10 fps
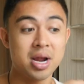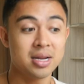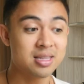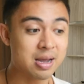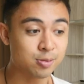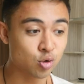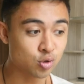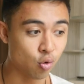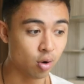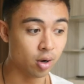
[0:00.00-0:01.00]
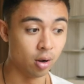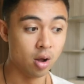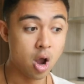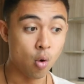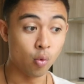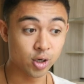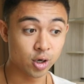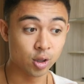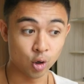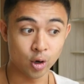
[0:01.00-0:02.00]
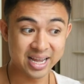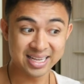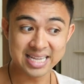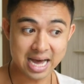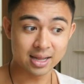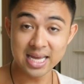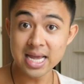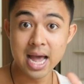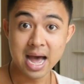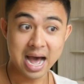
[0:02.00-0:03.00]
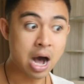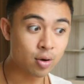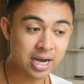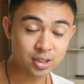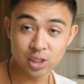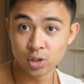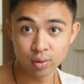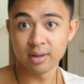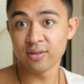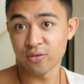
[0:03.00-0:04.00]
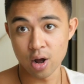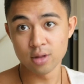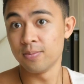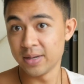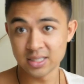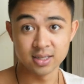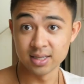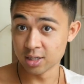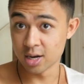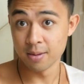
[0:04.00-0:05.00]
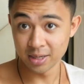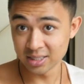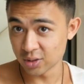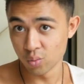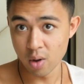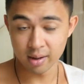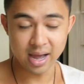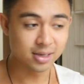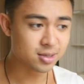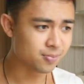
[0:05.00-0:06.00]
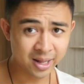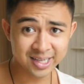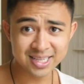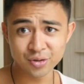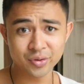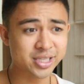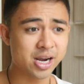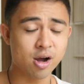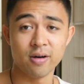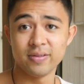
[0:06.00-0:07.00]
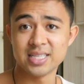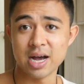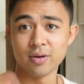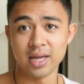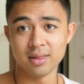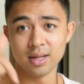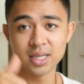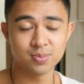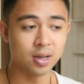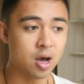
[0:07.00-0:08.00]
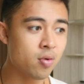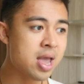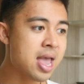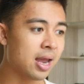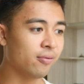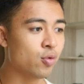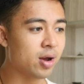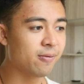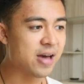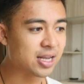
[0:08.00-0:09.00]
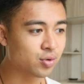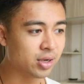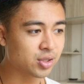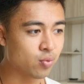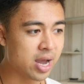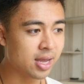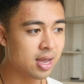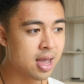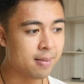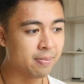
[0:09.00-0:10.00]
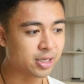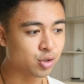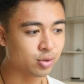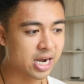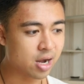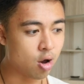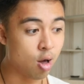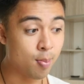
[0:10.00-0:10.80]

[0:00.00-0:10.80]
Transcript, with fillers: in-depth tutorial where you're gonna learn exactly how to actually do this for other businesses and companies as well, guys. Like I said, you can check all these out in the links below. If you wanna fasten these away, make sure you check out all